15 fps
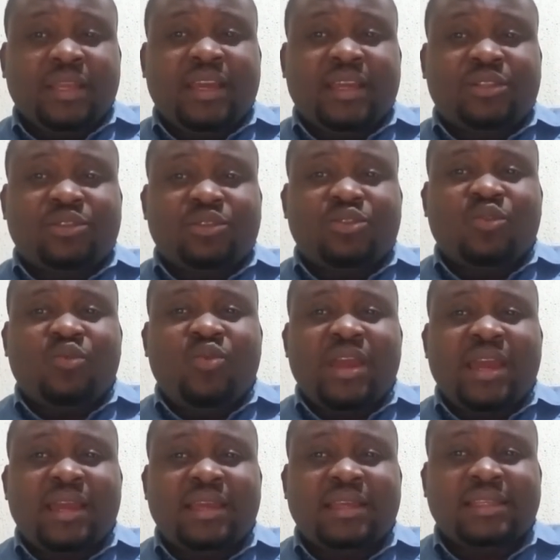get to know
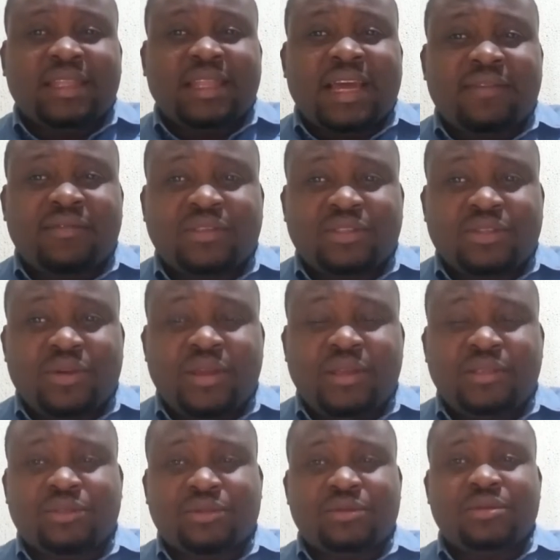where his life is
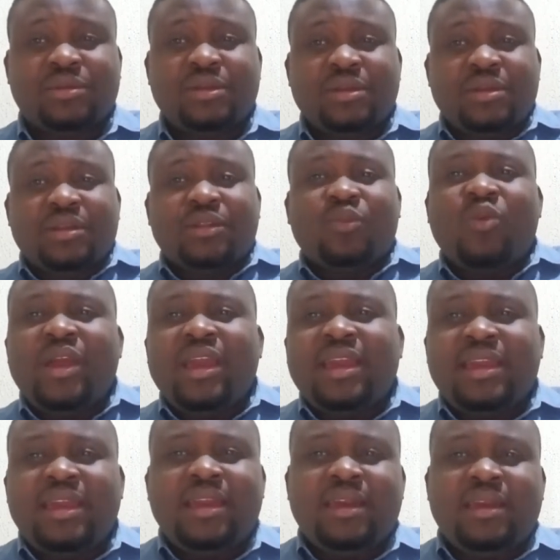going to, the way
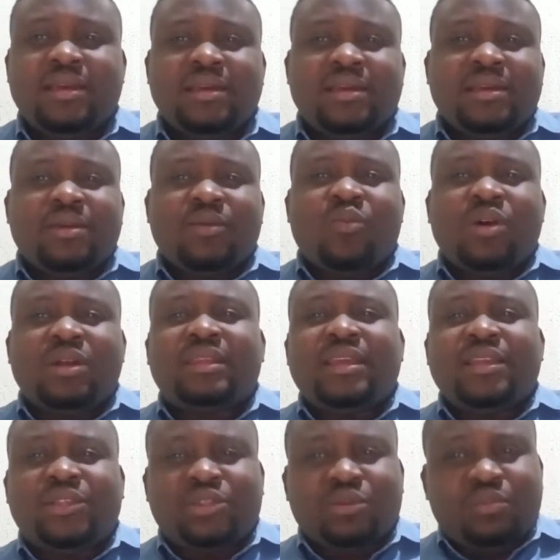he wants
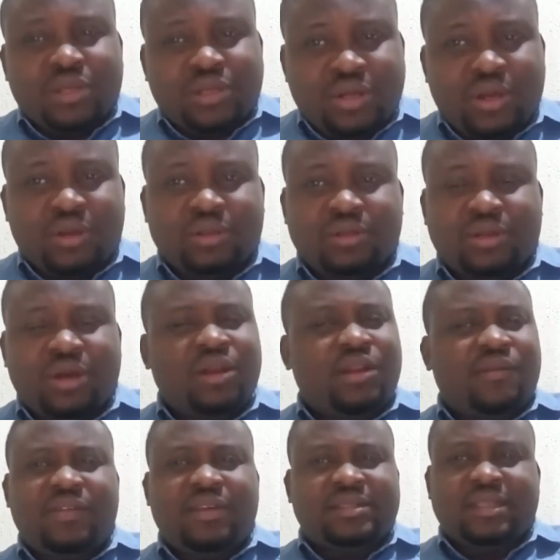things to be done.
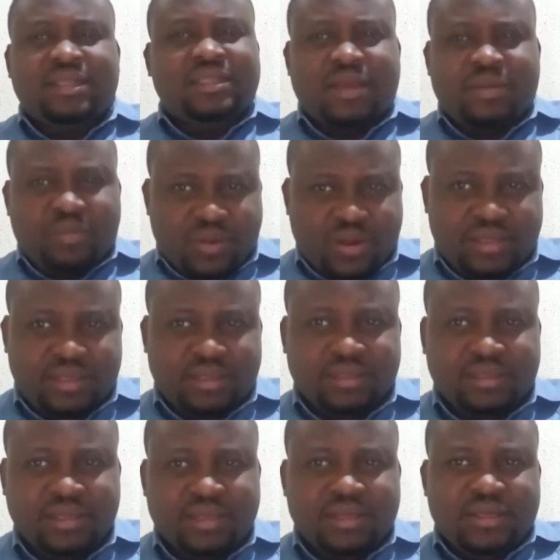All of these things are important.